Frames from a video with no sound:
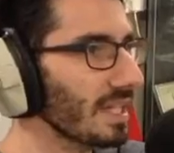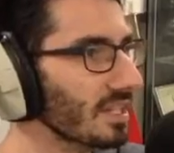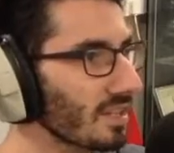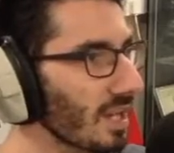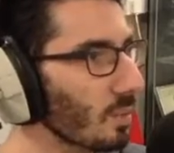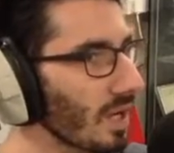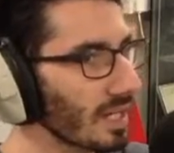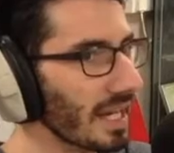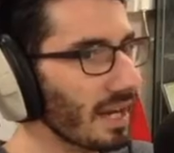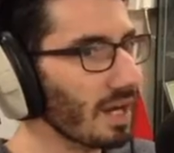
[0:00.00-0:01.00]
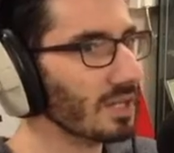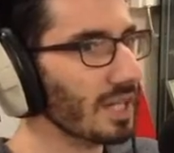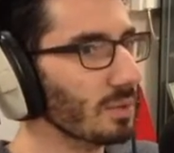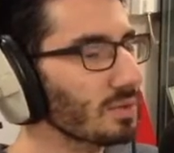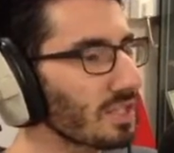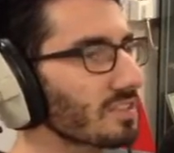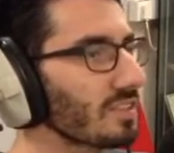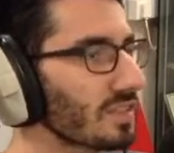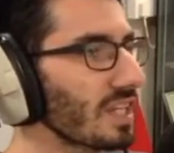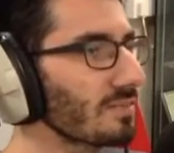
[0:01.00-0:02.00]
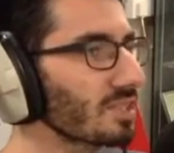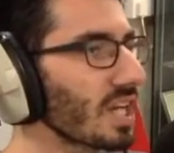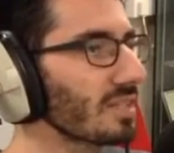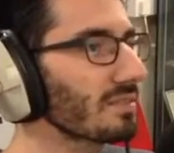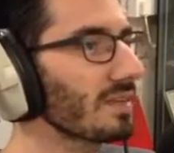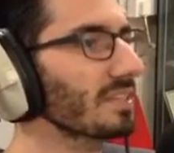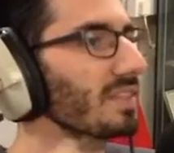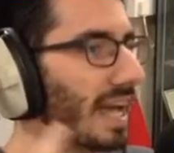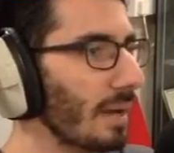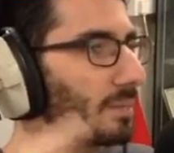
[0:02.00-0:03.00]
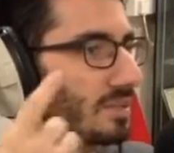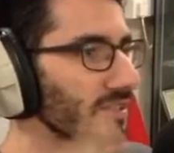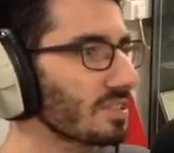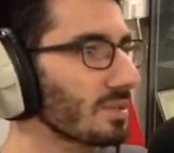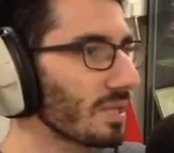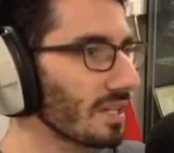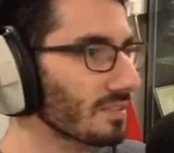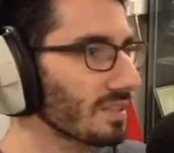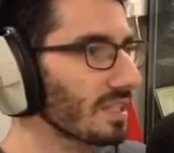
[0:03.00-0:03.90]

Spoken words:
he can work out, okay, well, this is the chain of events that happened to do this.